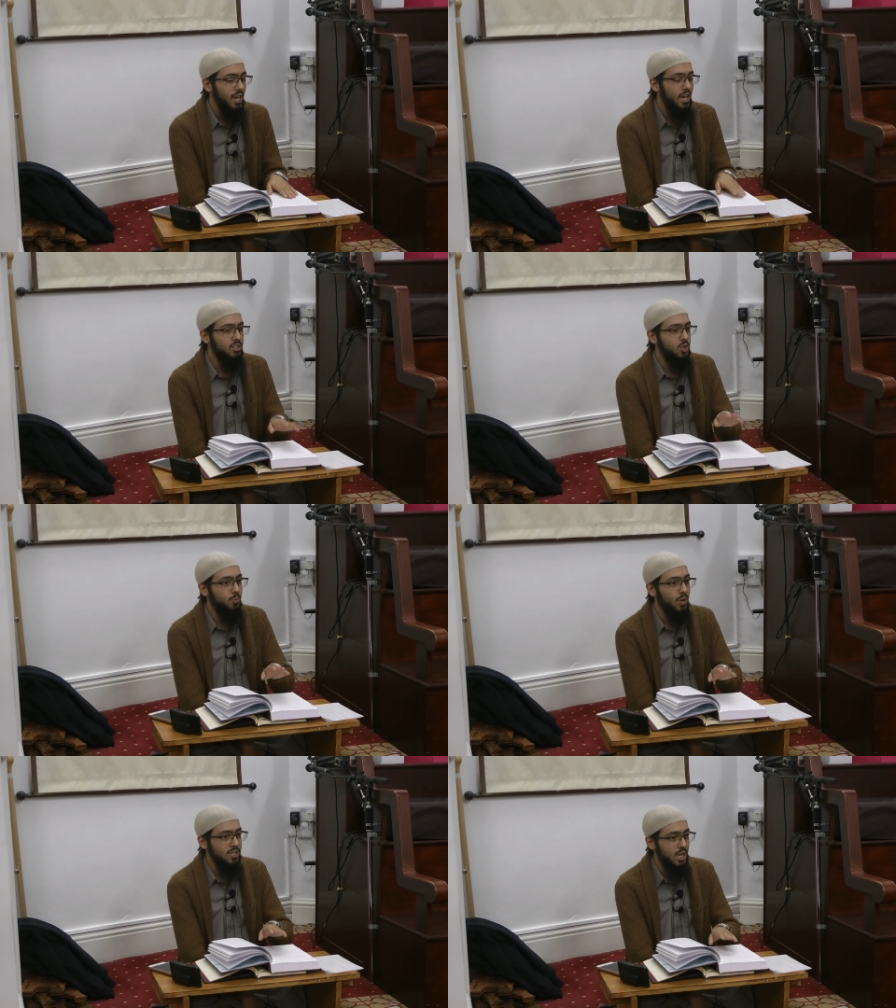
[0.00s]
Is to
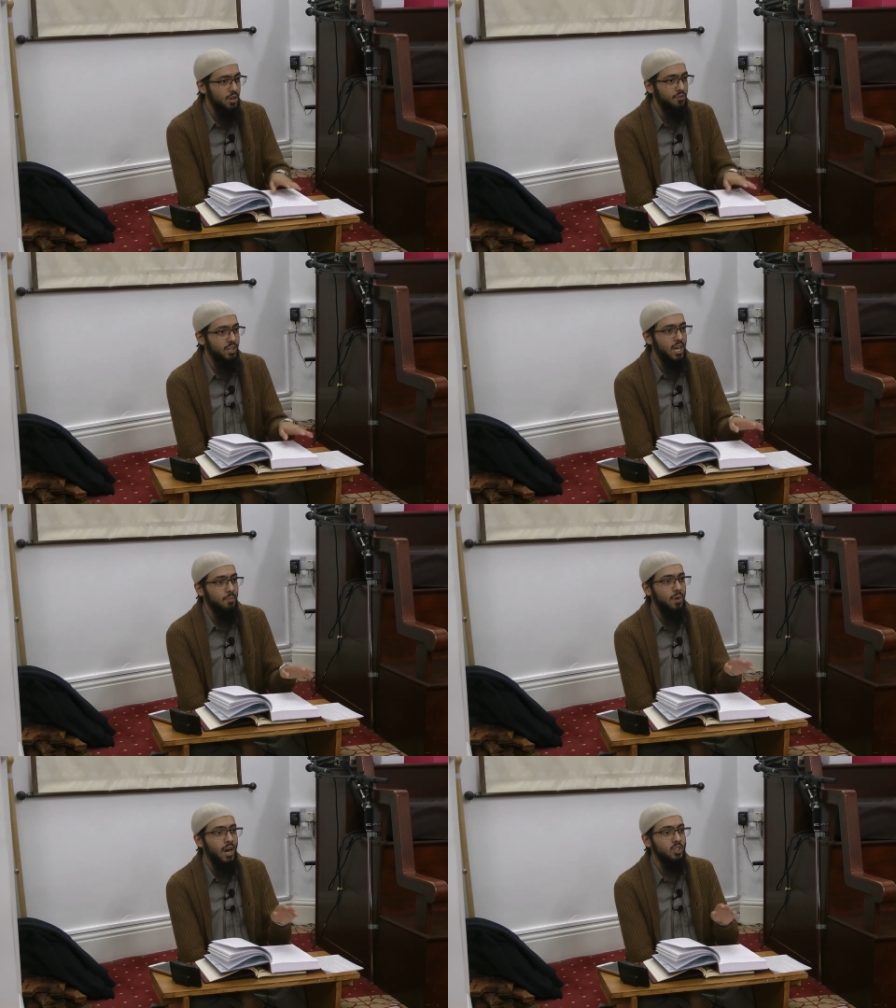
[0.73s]
pass over
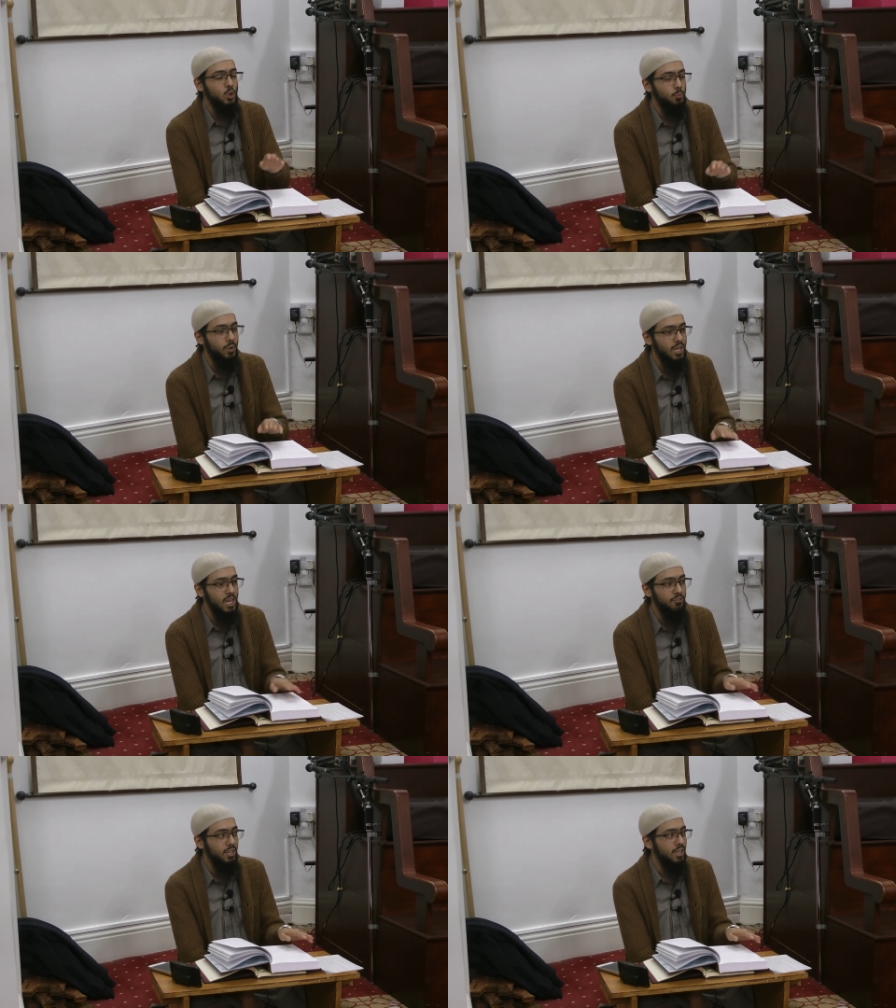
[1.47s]
them and to
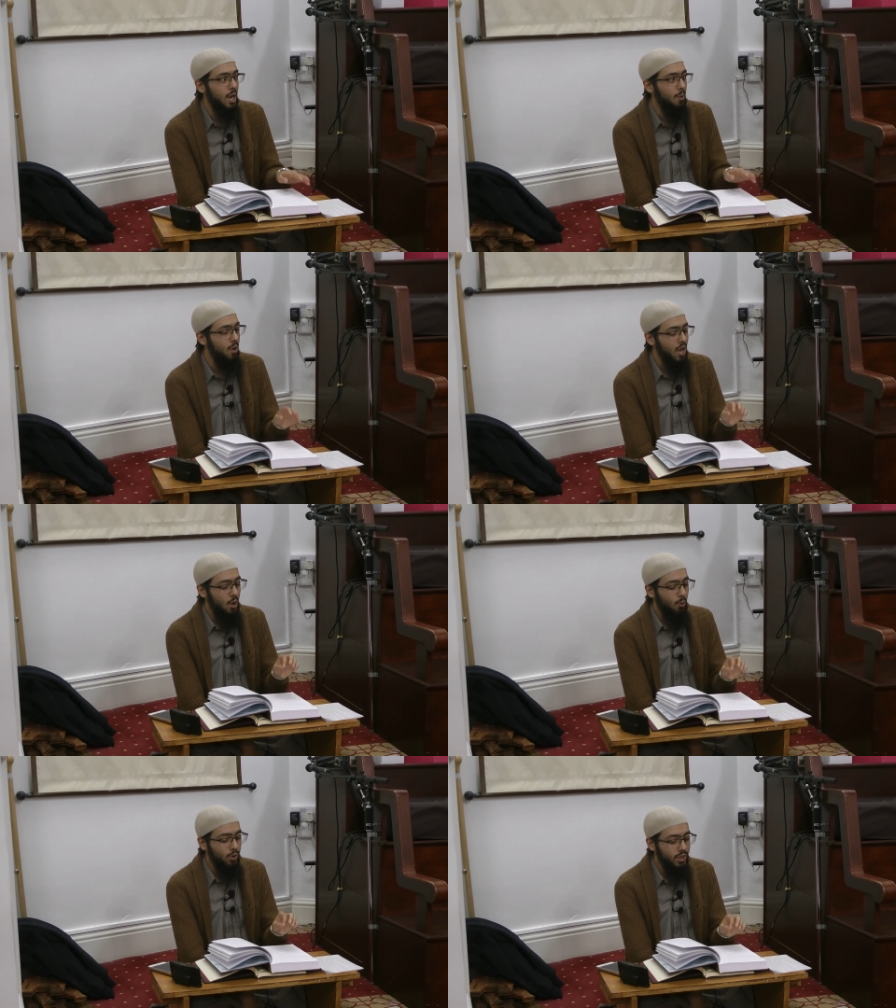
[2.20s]
believe in them
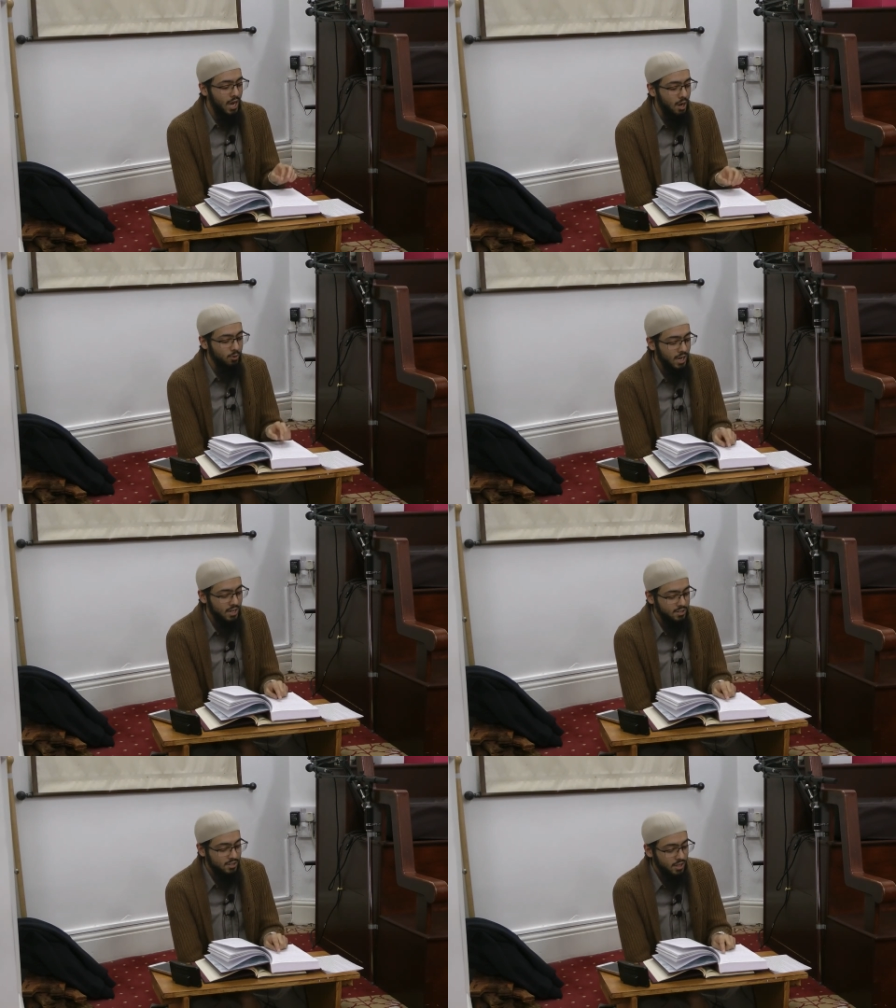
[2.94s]
without
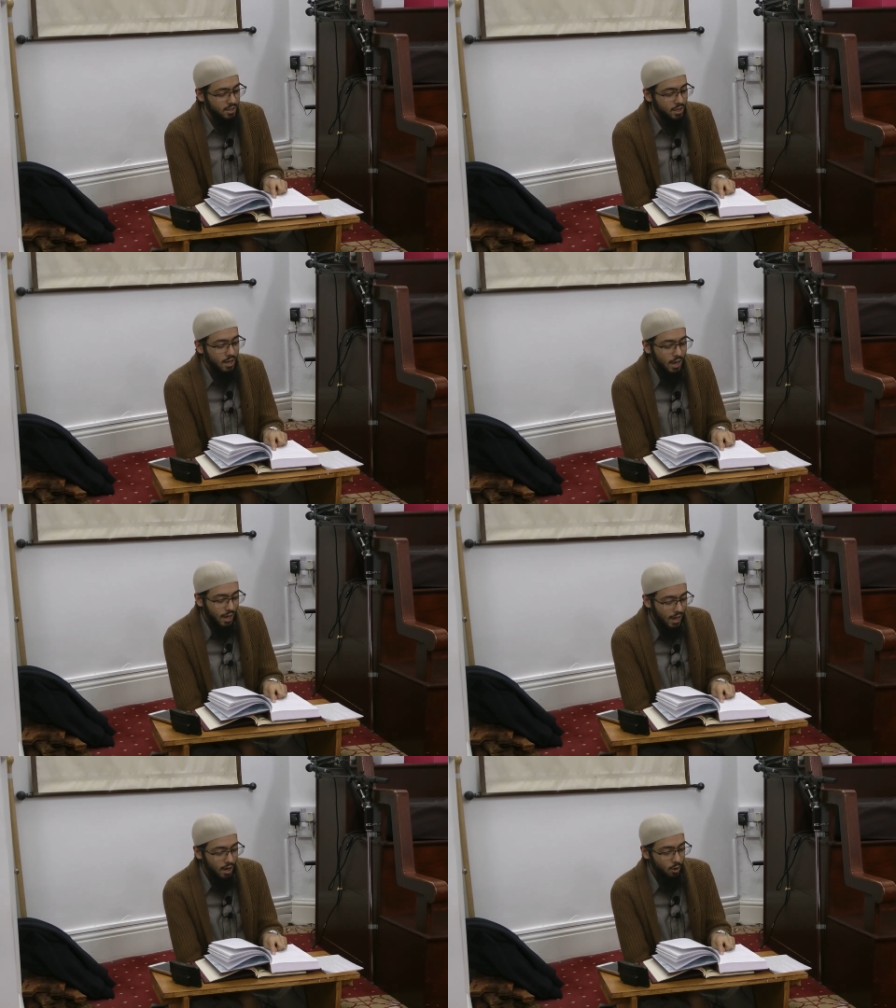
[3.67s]
asking
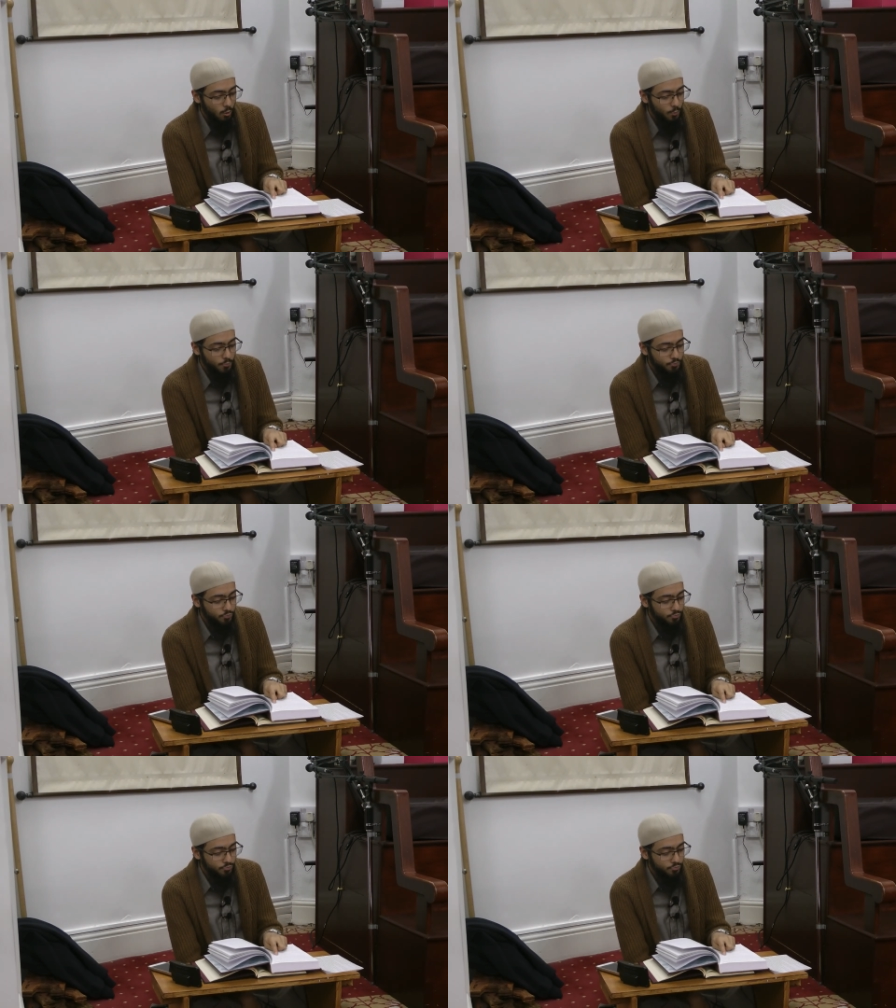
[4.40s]
how.